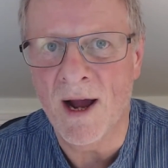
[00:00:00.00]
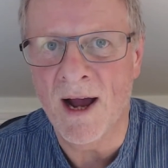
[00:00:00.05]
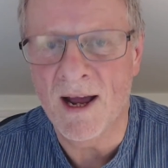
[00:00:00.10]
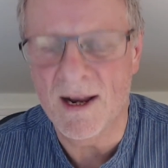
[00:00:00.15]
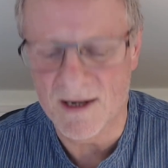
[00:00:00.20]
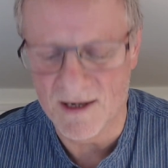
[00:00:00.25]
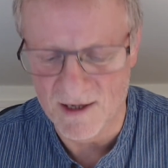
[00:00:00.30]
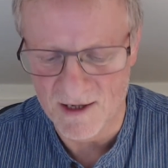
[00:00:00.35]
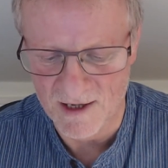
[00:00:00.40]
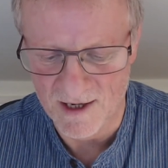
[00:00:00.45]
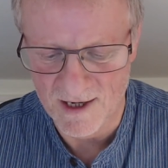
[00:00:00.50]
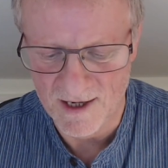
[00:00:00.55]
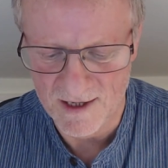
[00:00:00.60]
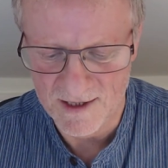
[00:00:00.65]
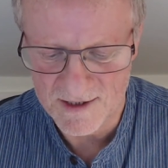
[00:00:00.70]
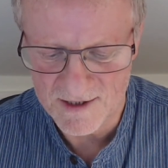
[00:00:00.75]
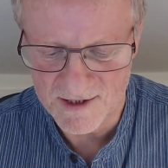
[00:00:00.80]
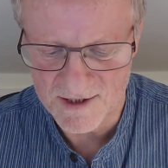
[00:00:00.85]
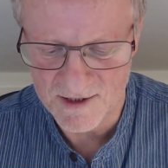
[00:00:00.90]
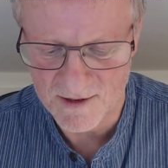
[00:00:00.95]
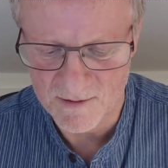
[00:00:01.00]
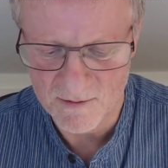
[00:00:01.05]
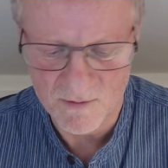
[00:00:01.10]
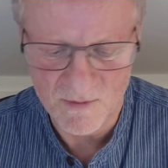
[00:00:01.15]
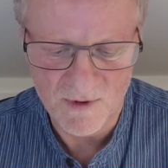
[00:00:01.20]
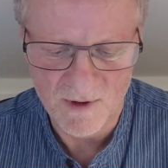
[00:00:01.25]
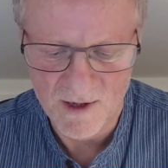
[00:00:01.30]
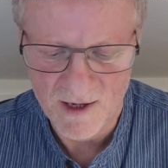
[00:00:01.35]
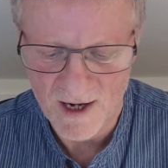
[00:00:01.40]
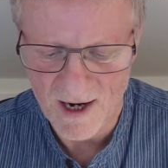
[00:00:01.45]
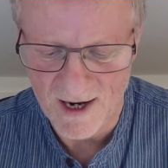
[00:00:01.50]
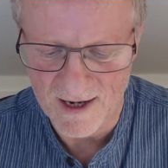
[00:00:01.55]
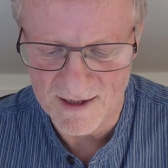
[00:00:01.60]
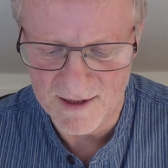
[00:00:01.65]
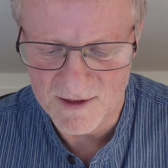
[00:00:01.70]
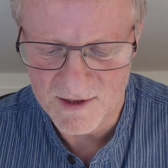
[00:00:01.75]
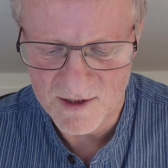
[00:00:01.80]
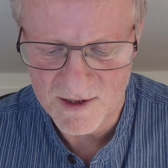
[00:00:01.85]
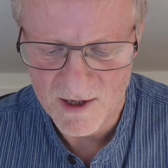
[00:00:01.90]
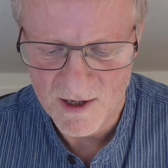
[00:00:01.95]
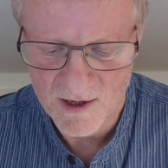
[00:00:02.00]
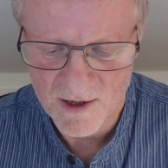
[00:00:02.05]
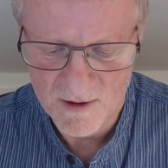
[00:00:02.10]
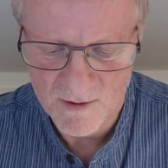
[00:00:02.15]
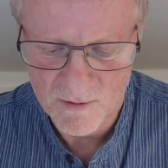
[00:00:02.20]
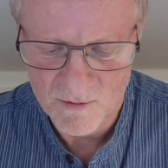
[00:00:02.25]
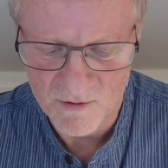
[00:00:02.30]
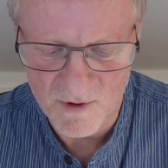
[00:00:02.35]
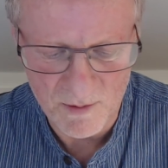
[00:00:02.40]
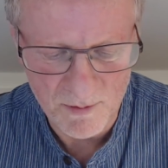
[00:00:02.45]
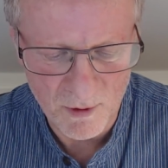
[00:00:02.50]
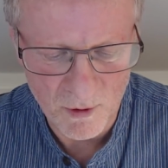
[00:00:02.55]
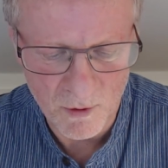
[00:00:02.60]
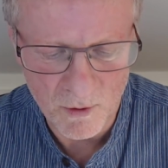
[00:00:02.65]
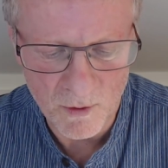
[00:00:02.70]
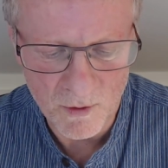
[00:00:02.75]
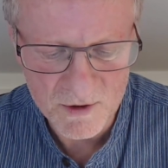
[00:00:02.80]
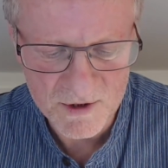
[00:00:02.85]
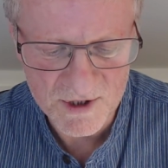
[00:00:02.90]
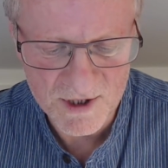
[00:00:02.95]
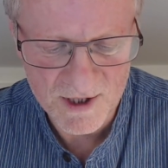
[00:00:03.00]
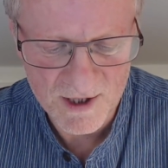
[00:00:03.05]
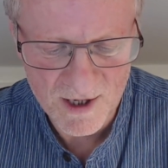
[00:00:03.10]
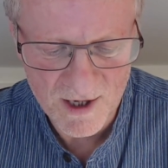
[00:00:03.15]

analyse and report